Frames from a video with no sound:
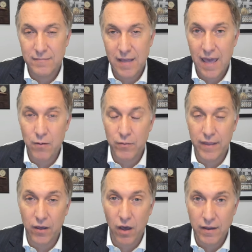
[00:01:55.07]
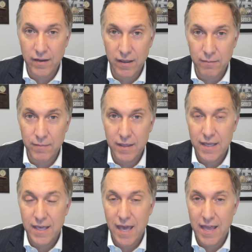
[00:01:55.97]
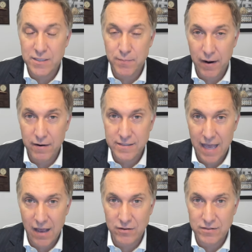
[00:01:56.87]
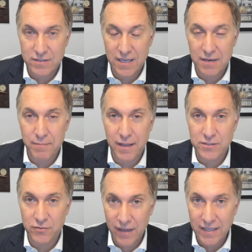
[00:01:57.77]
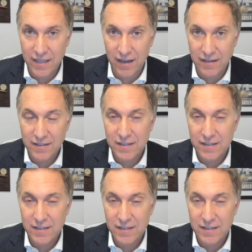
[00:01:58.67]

And when they caught him at his parents' house in Pennsylvania,